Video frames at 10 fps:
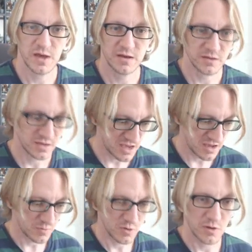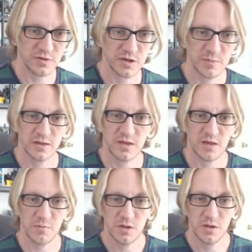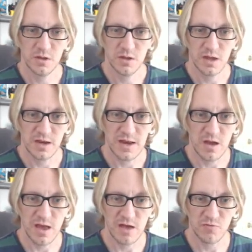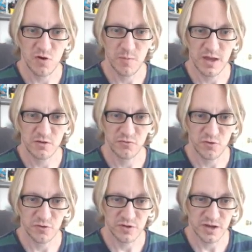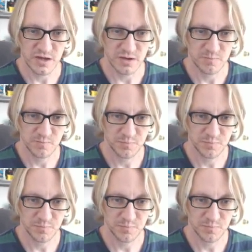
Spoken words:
to game, Alt to get back to game. And now I have all my controls I need.